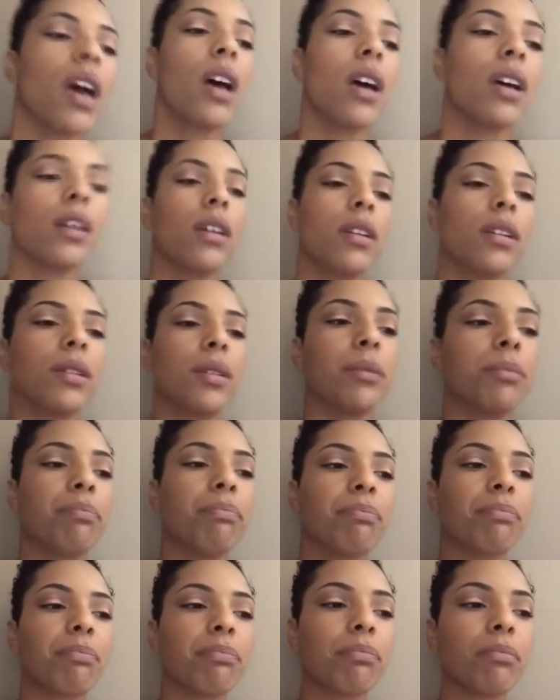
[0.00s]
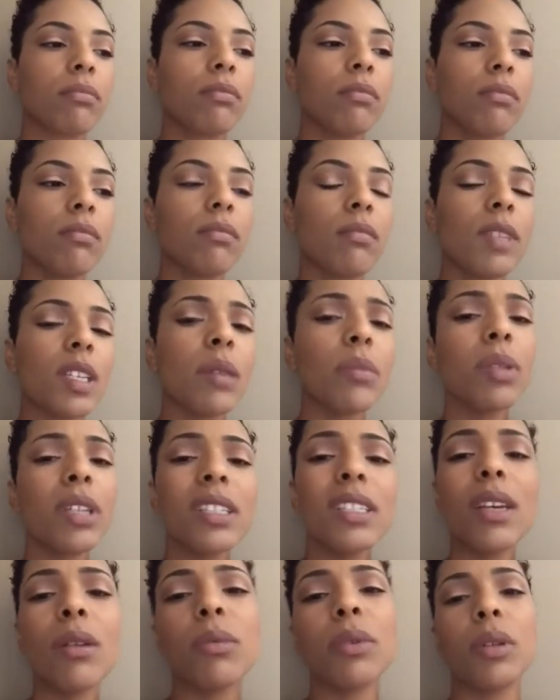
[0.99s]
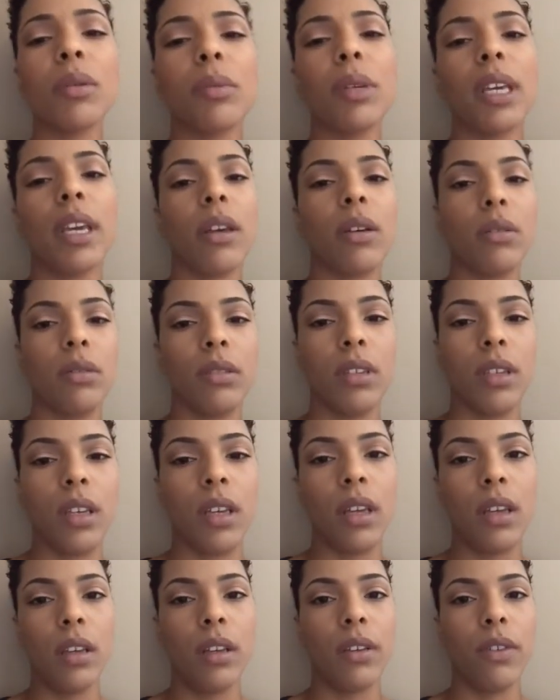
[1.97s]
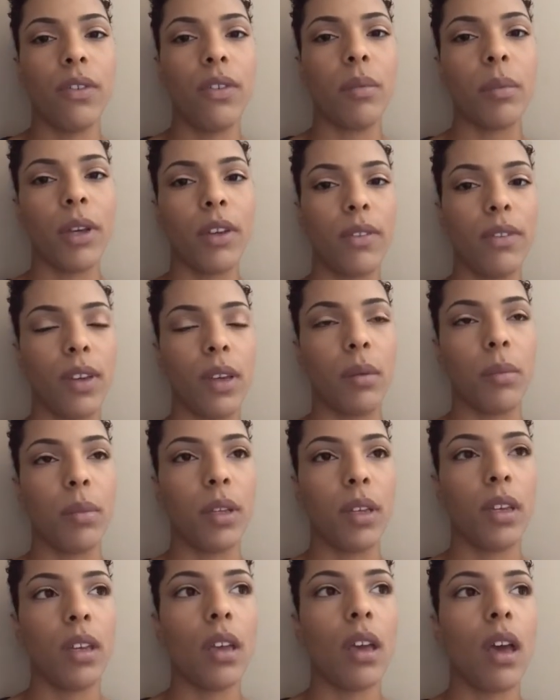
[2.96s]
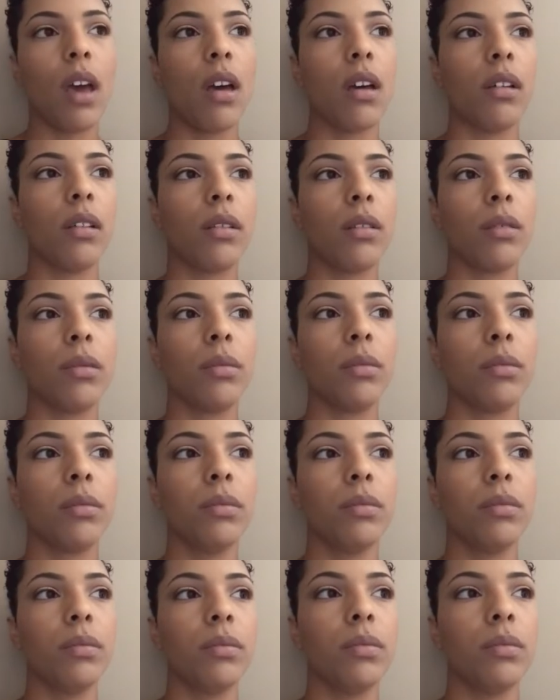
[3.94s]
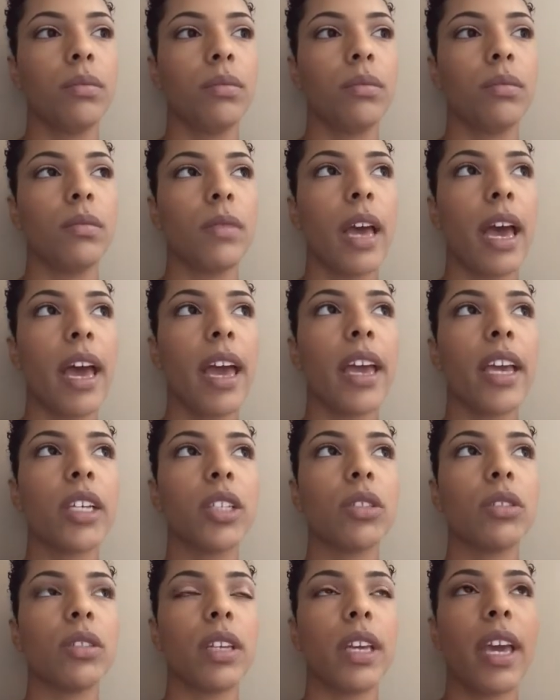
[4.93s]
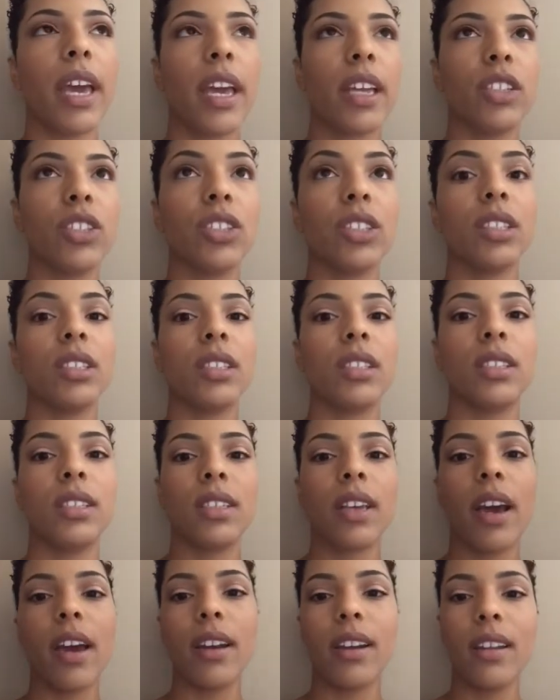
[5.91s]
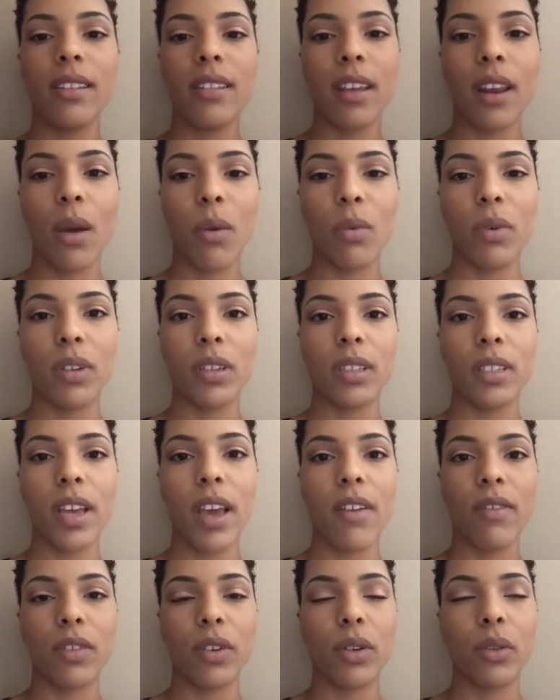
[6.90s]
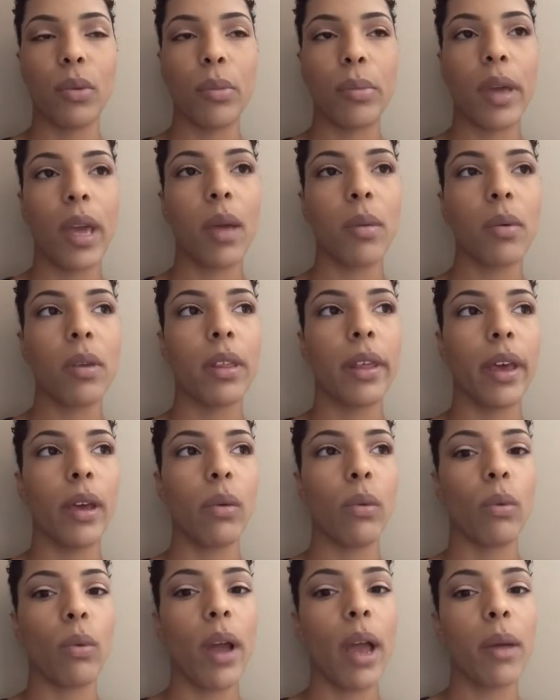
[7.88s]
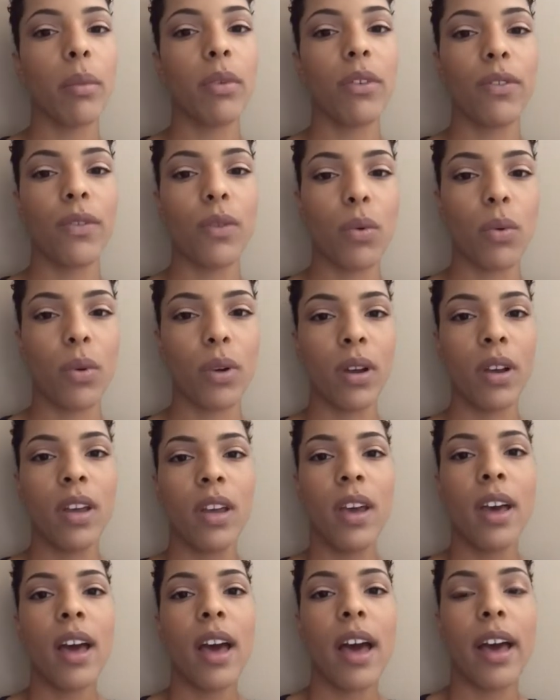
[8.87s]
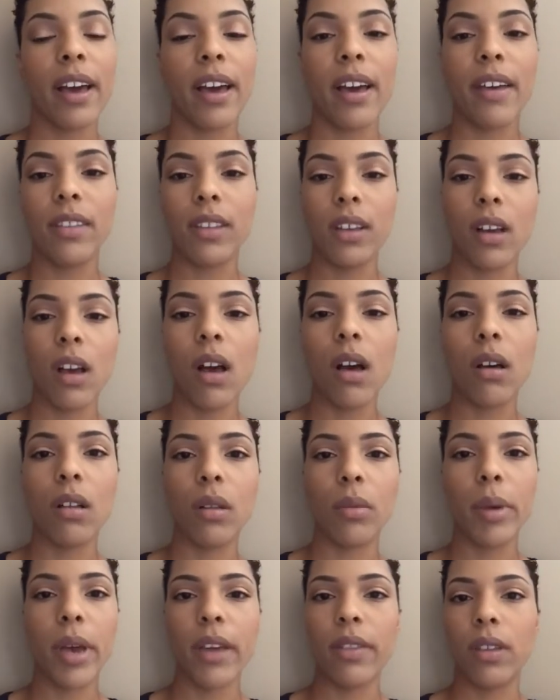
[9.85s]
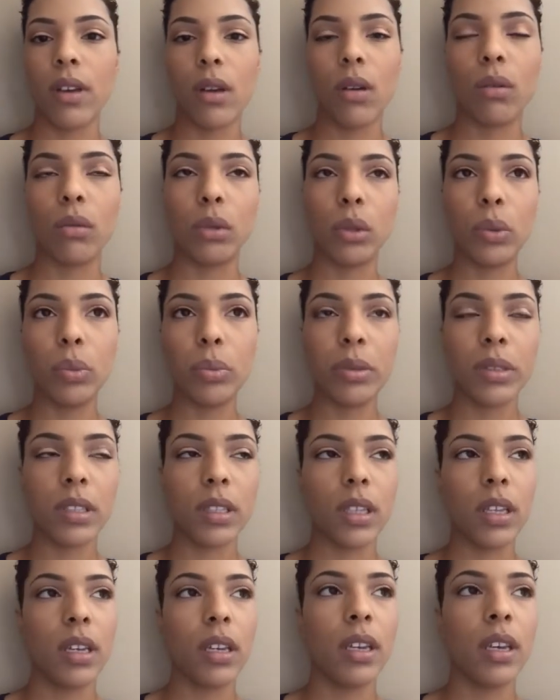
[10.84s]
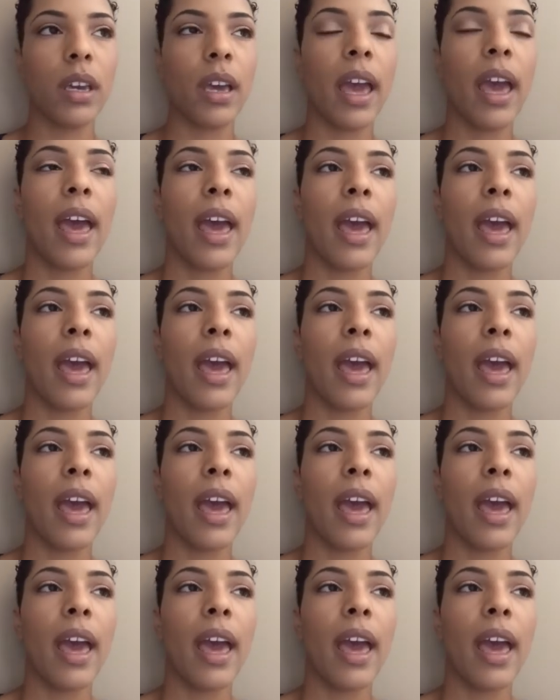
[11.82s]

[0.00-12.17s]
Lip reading: and plus I want to be healthy for my family. I actually had just decided that I wanted to have another baby, right before I got the call about the whole lupus thing.